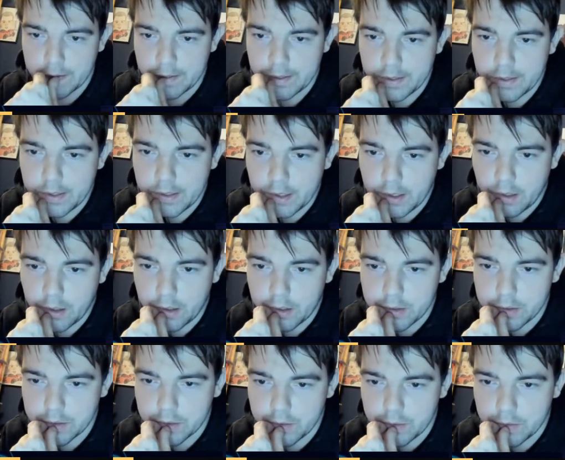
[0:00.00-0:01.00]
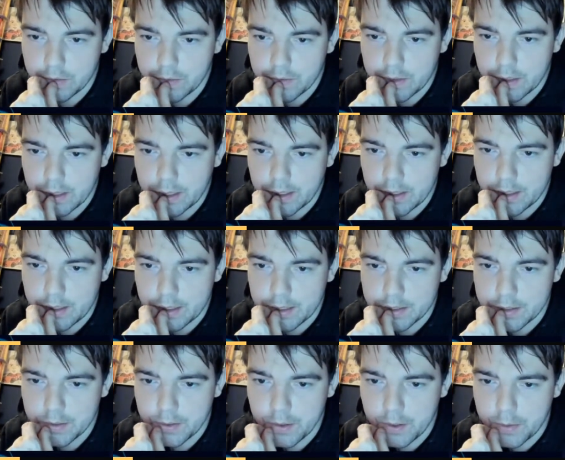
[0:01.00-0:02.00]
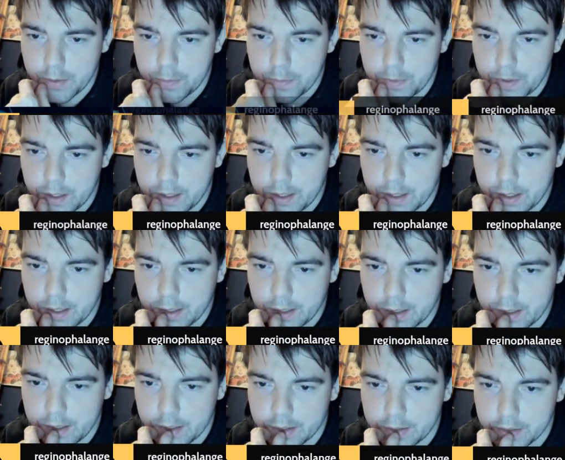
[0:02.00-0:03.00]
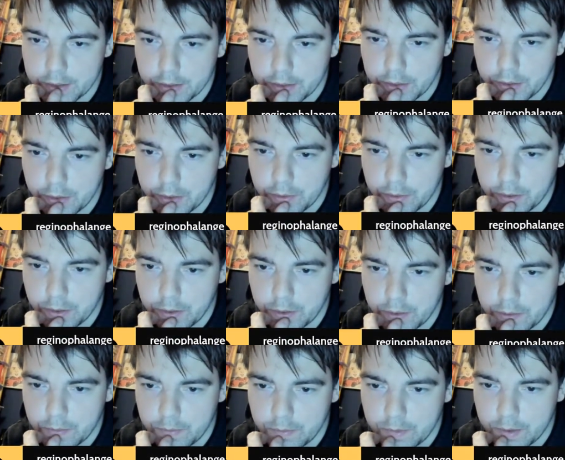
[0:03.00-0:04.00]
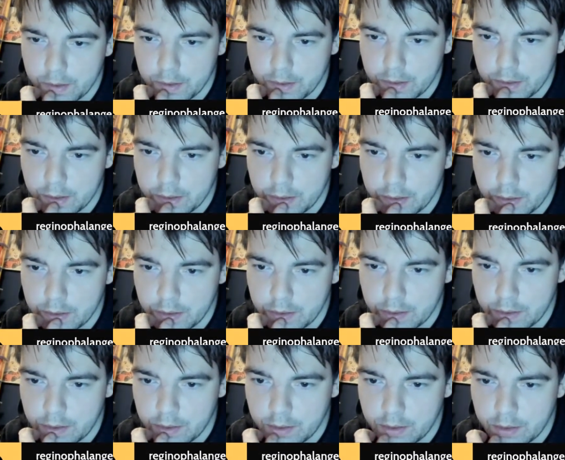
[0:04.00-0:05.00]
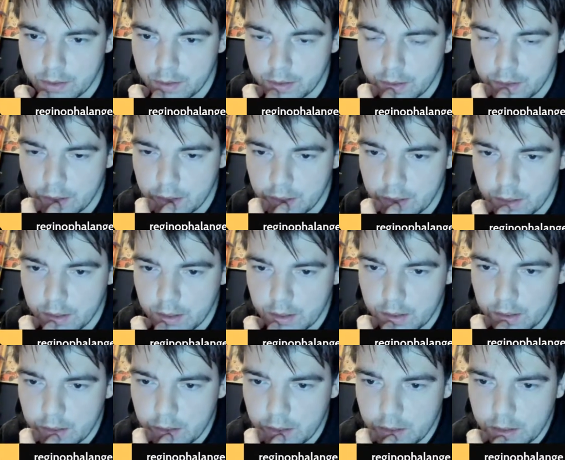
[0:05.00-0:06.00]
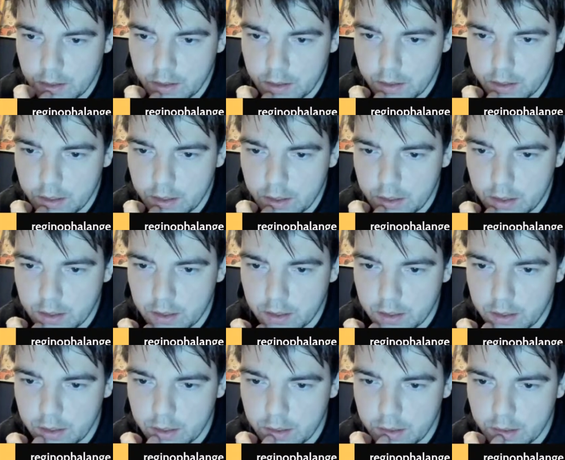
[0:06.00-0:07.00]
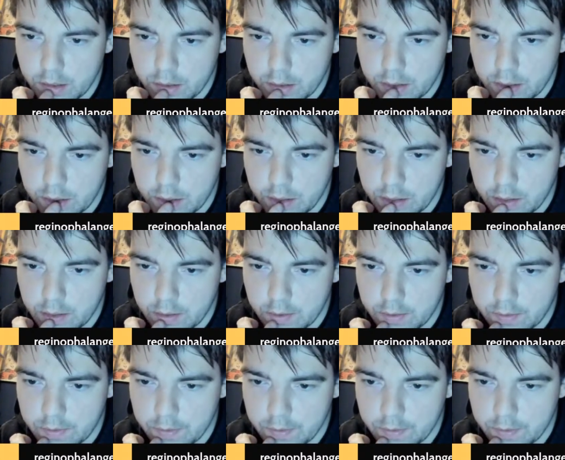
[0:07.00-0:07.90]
You've played, and you're currently sat in 7th place and in a Europa Conference place. Man United,